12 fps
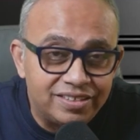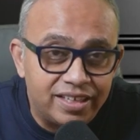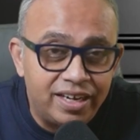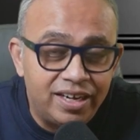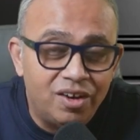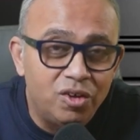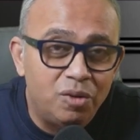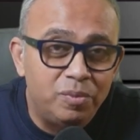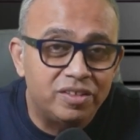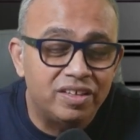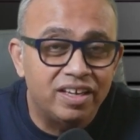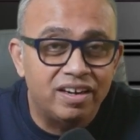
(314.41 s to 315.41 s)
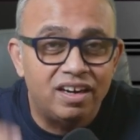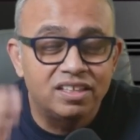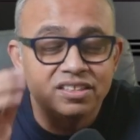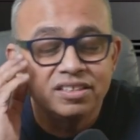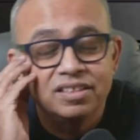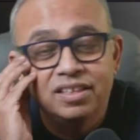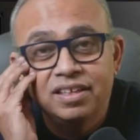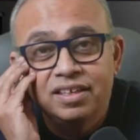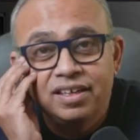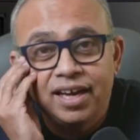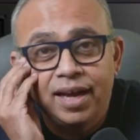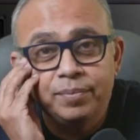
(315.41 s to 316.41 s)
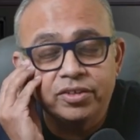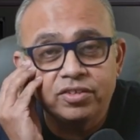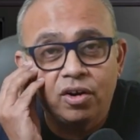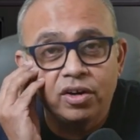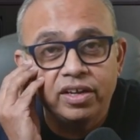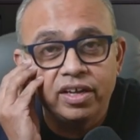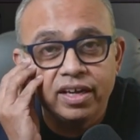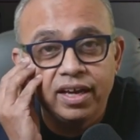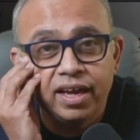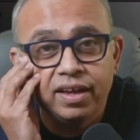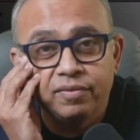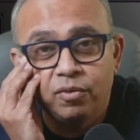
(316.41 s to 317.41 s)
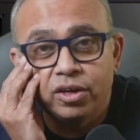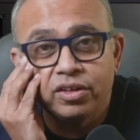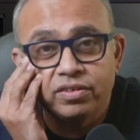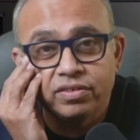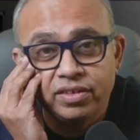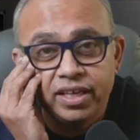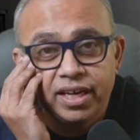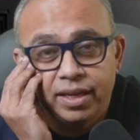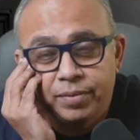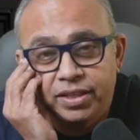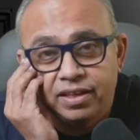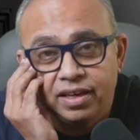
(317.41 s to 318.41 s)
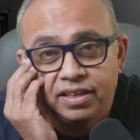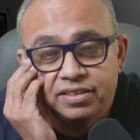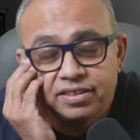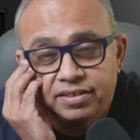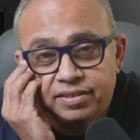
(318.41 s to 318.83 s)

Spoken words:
And now you'll be saying, Raj, I'm just an ordinary guy. What is DNA methylation?